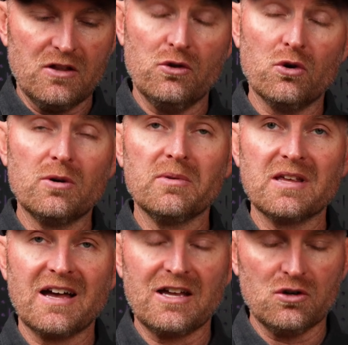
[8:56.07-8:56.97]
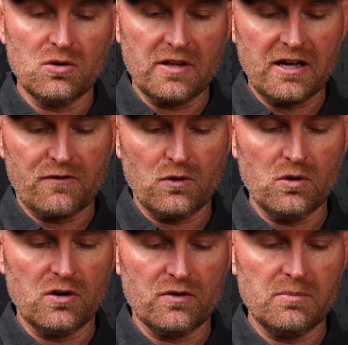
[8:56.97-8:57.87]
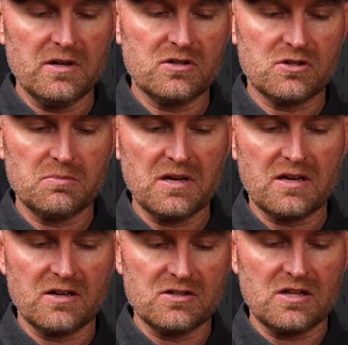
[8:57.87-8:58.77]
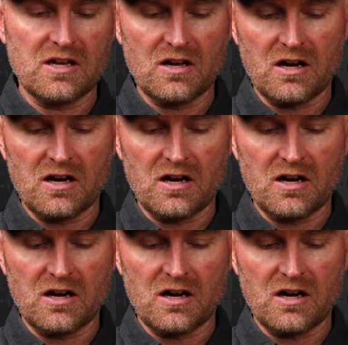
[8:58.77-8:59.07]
normally I don't like fold-over mitts because they